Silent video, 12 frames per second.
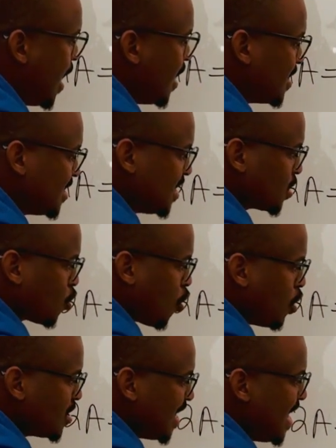This is
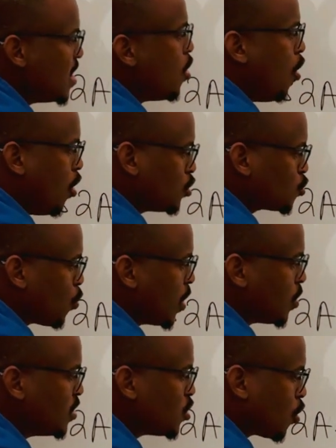cos A all squared.
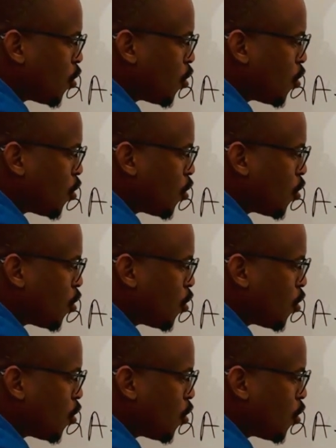What is your